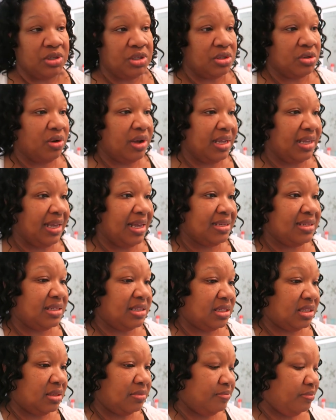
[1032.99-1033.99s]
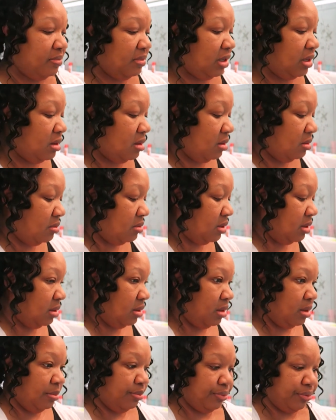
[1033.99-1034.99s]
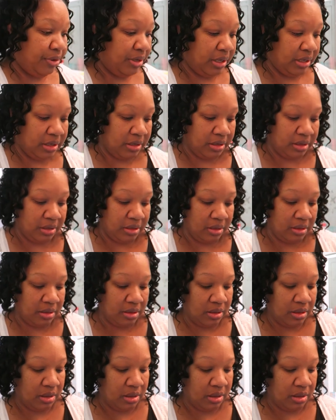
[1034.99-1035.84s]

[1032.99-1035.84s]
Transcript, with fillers: so I guess it's, you know, pretty good.